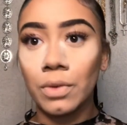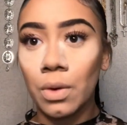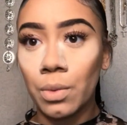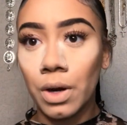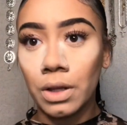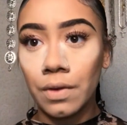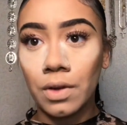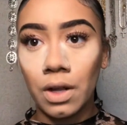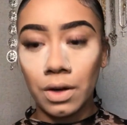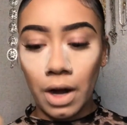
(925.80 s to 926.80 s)
We're gonna leave
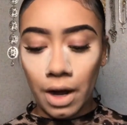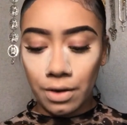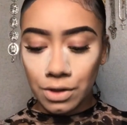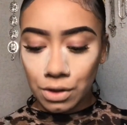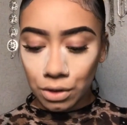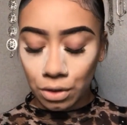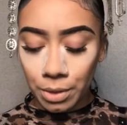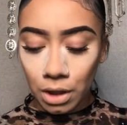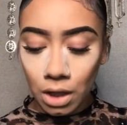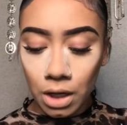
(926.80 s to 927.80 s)
the under eye just a little
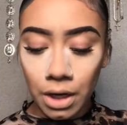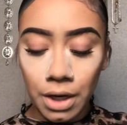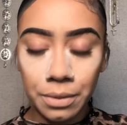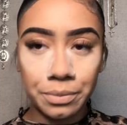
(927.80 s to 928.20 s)
bit longer.